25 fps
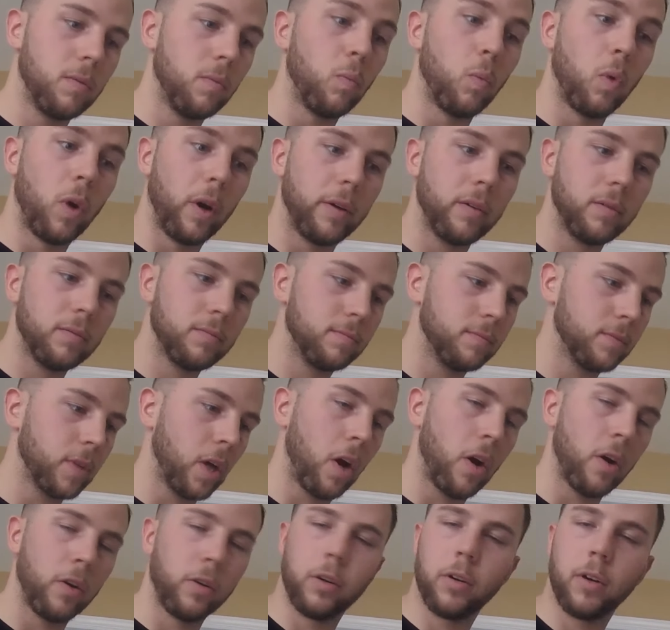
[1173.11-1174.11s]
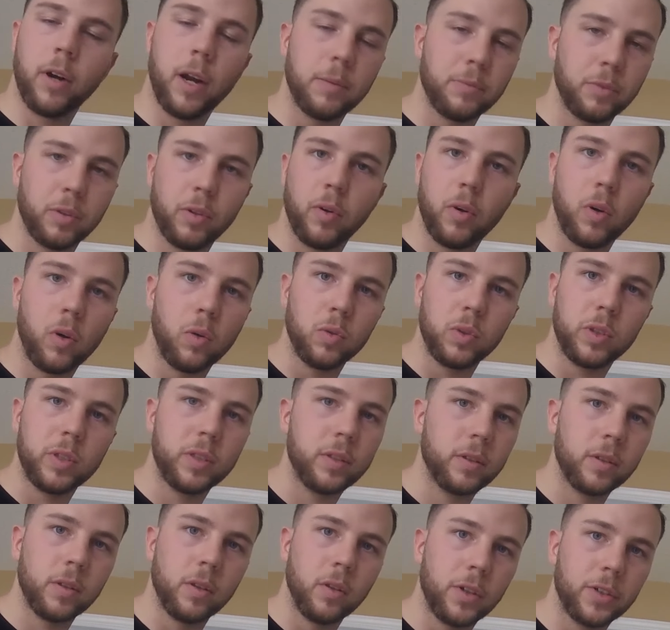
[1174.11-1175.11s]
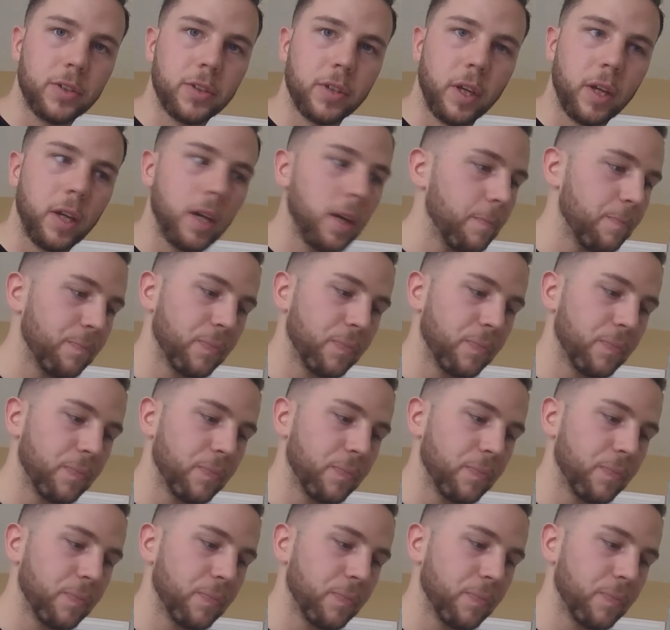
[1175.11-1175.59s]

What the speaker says: what 100 grams of oats looks like.